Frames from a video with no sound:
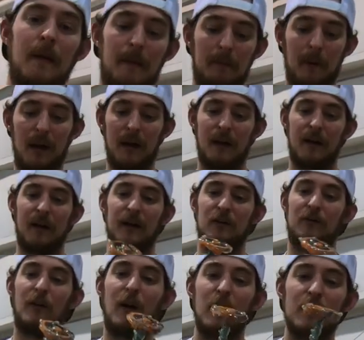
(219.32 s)
But as
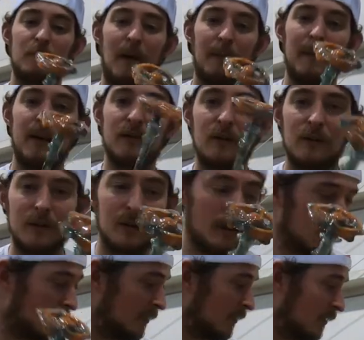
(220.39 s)
far as my mixers,
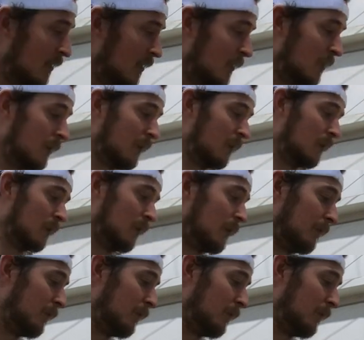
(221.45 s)
if you